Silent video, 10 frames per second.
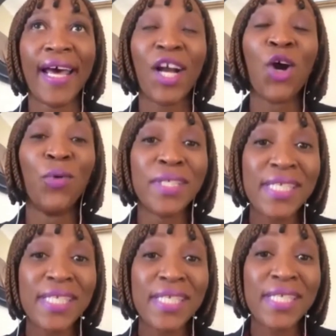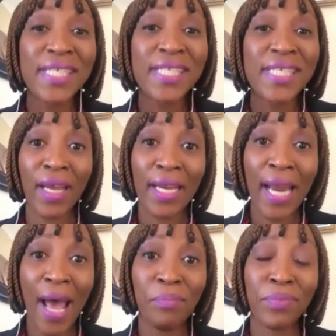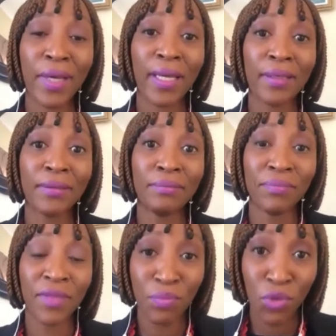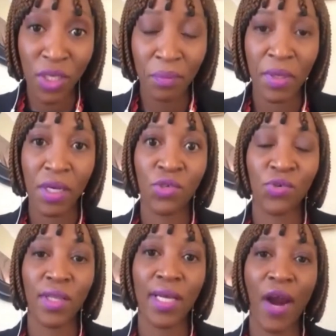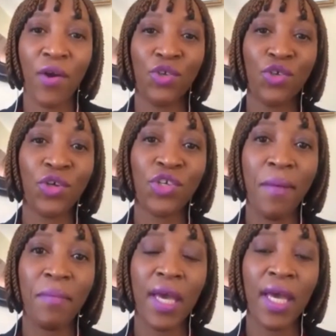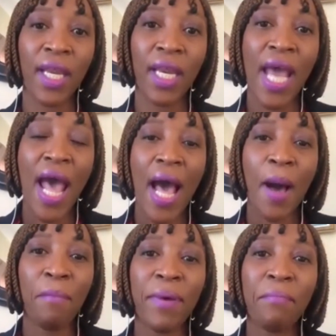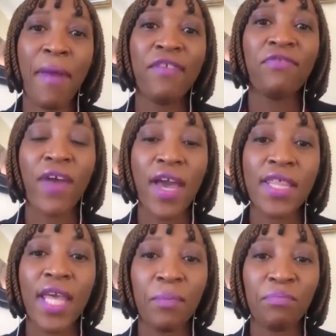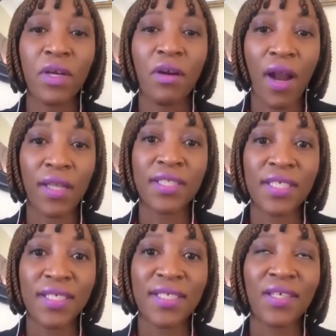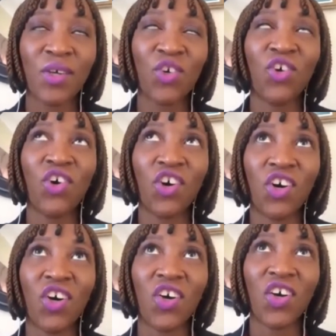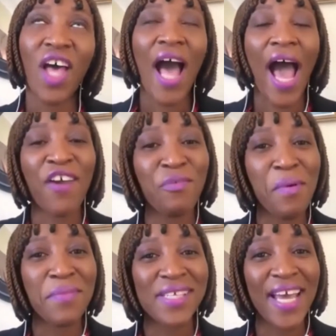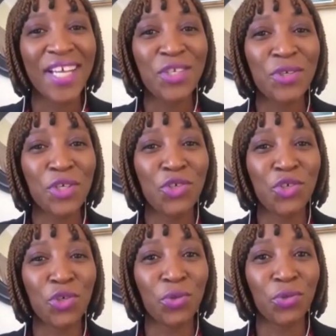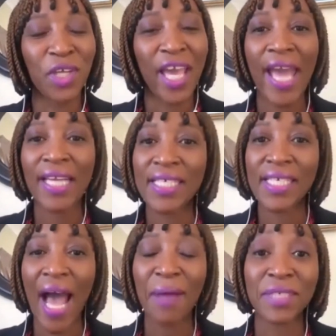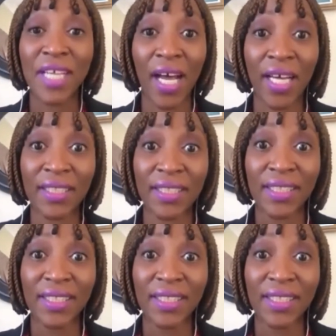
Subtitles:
coincidence I've ended up in the music ministry in the current church I'm in. But my faith kept me grounded. I remember saying to you in June, Candy, I'm done.